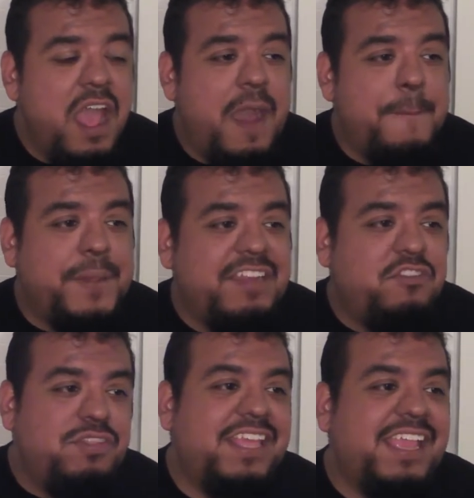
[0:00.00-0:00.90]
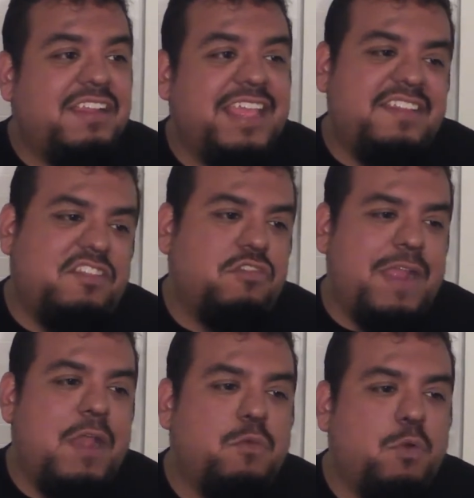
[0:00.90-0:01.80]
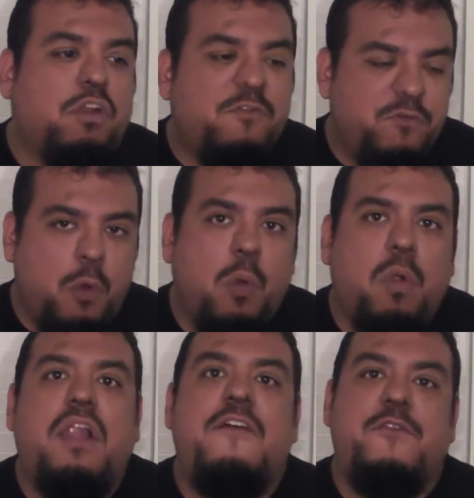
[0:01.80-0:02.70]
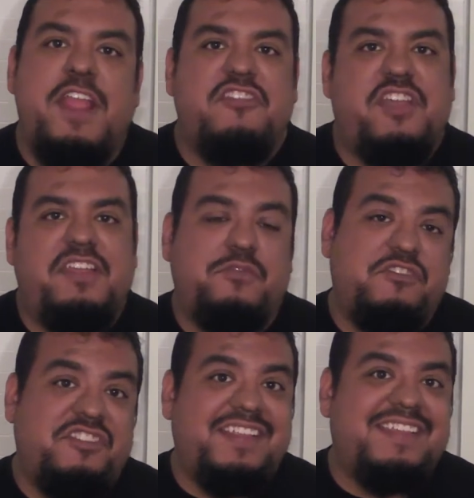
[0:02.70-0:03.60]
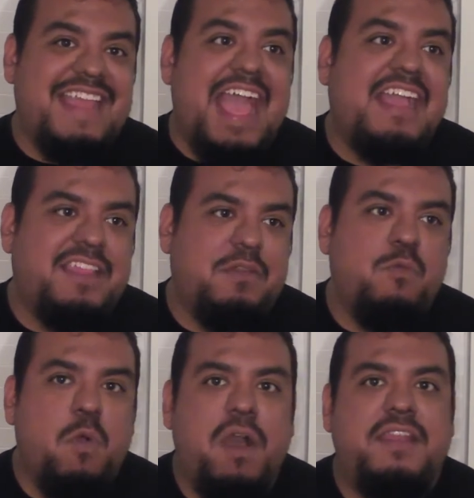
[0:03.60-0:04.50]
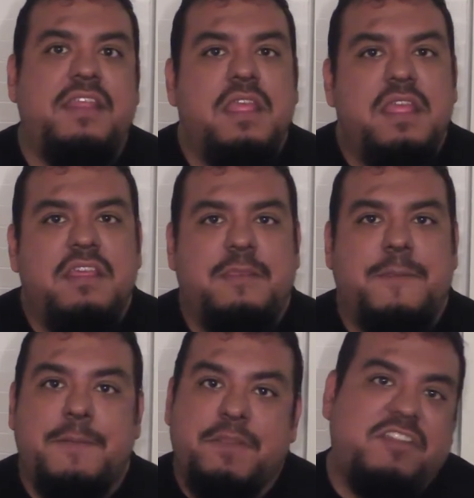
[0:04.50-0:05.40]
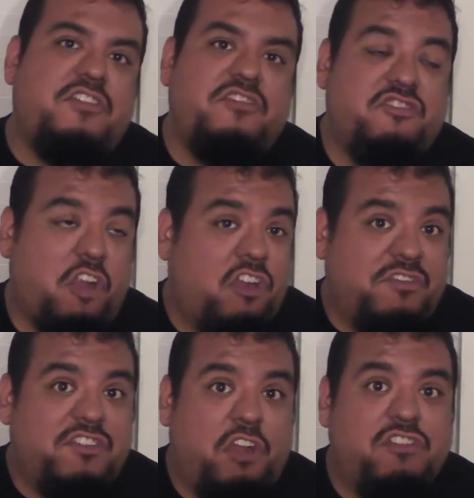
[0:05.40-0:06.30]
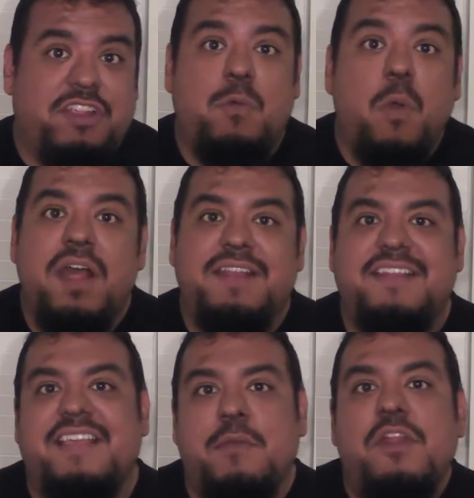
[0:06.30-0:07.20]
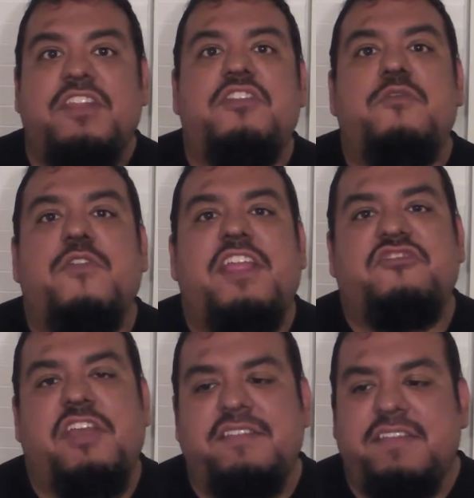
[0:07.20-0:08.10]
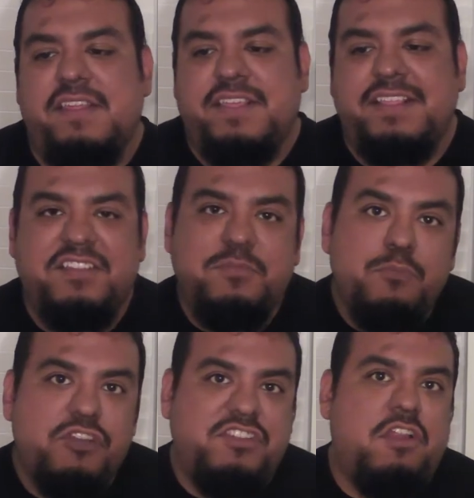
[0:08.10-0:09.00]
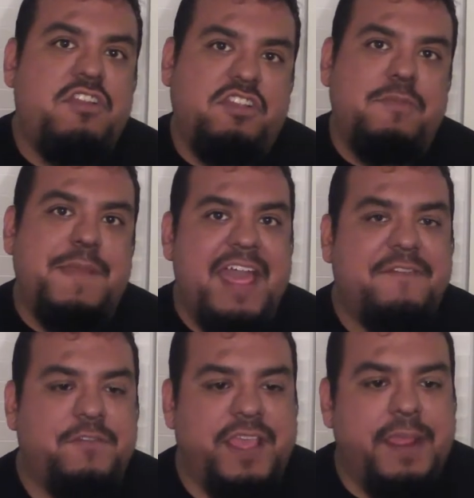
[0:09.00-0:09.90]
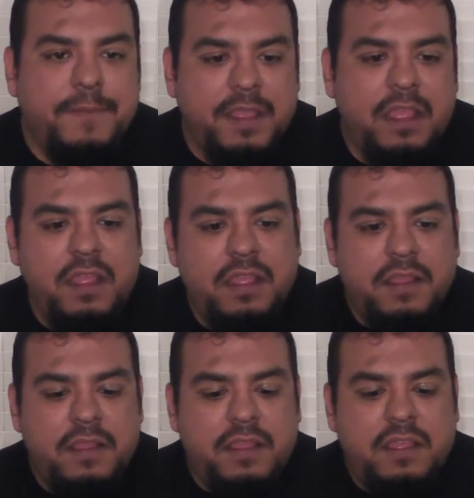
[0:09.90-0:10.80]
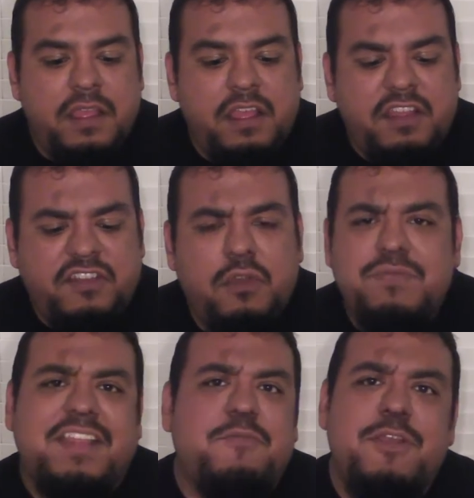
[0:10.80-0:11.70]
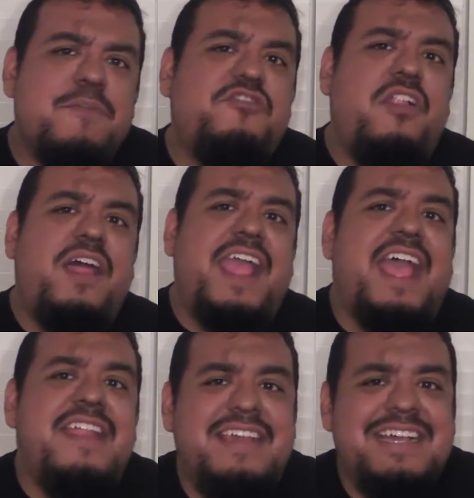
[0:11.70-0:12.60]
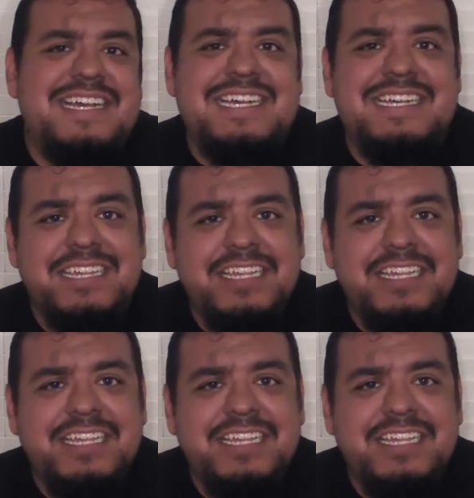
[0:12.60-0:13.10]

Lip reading: but I do think it lays the groundwork for a franchise, which is exactly what the people in charge of Star Trek want, is they want a new franchise. And I think this puts it on a good path for that. So that's pretty much all I had. I